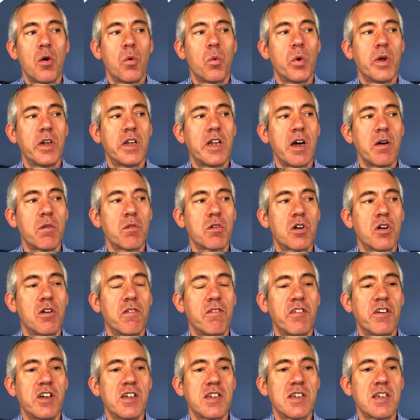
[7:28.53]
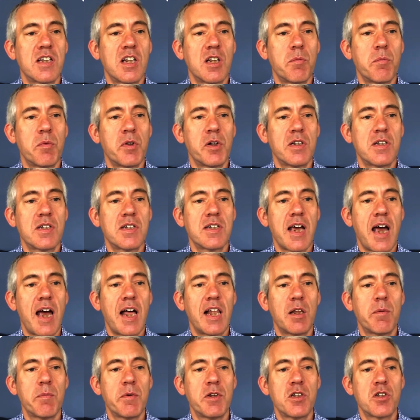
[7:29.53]
we don't cover syllabus
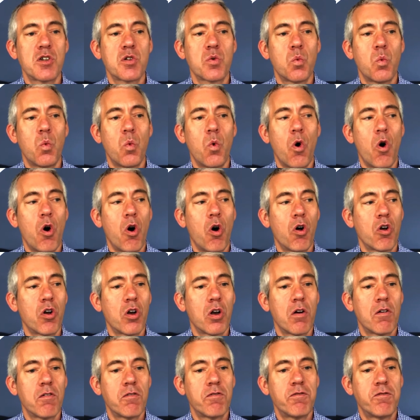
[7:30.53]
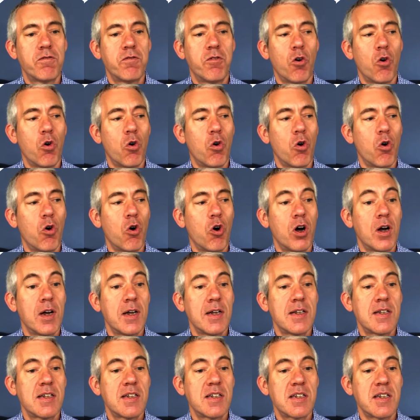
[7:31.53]
elements 1, 4,
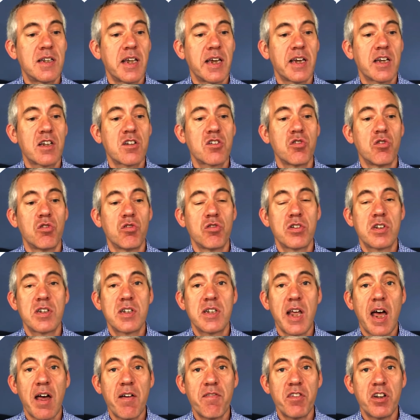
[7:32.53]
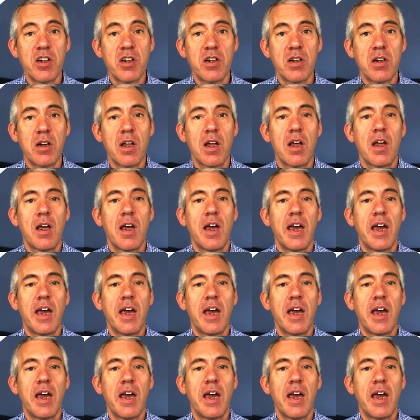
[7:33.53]
6 or 7.